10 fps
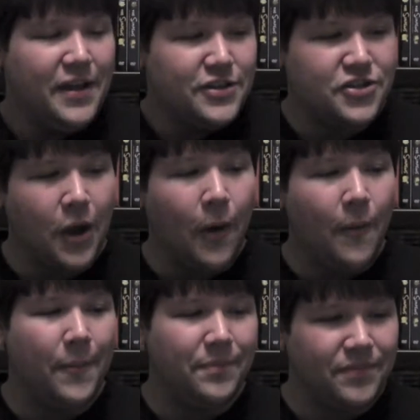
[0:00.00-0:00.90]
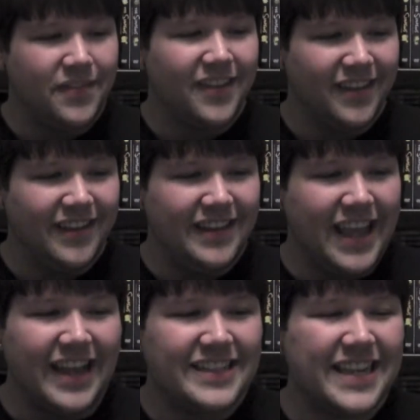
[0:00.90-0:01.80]
So,
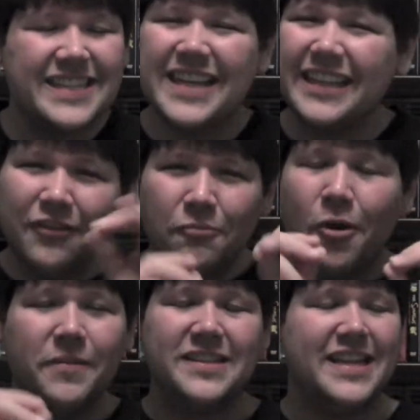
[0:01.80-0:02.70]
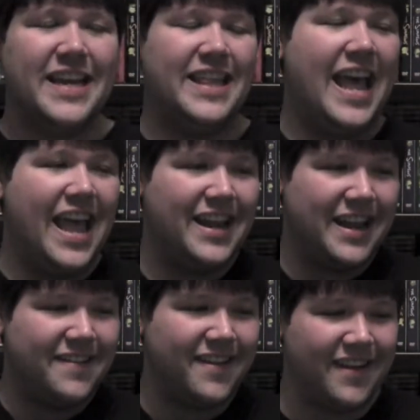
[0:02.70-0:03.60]
yeah, it's like little moments like that.
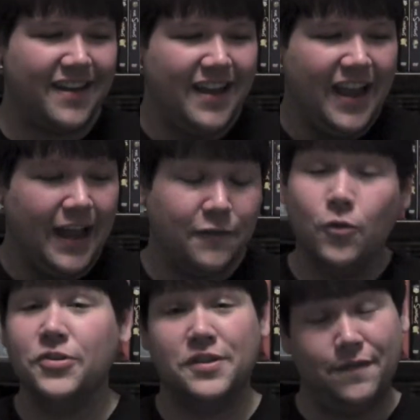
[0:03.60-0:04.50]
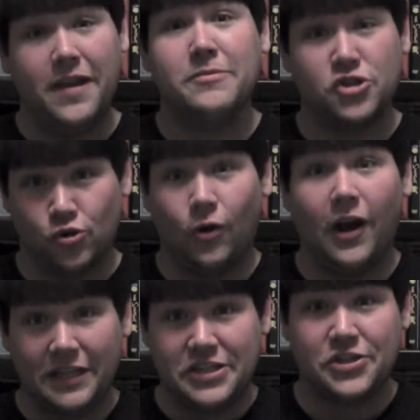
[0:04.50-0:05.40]
And of course, the famous
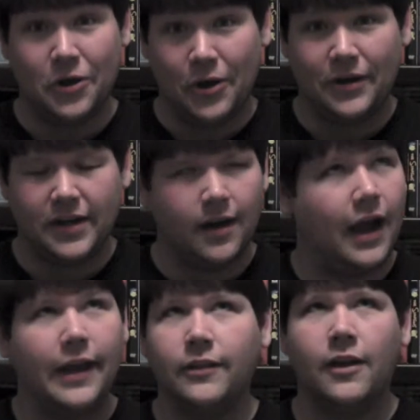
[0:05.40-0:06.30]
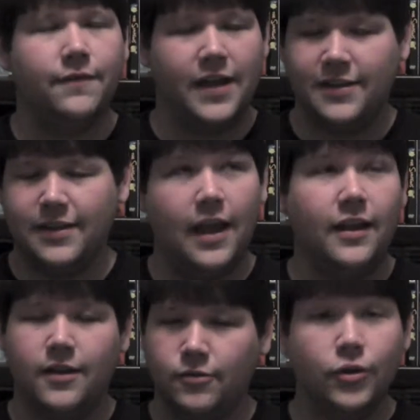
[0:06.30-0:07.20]
trolley song, you know, I love that.
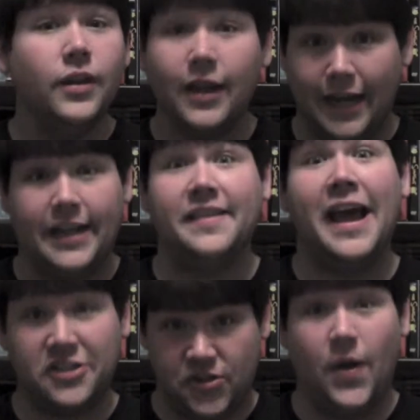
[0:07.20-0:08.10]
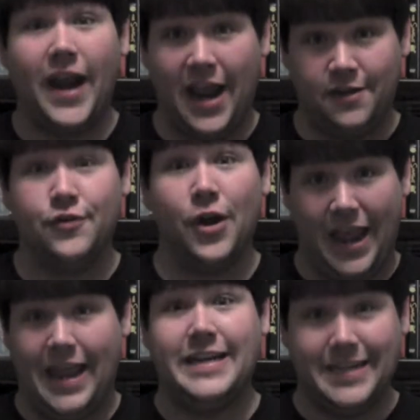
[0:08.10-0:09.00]
Good luck getting that song out of your
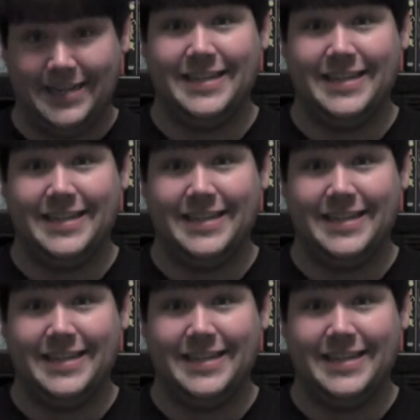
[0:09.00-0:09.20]
head.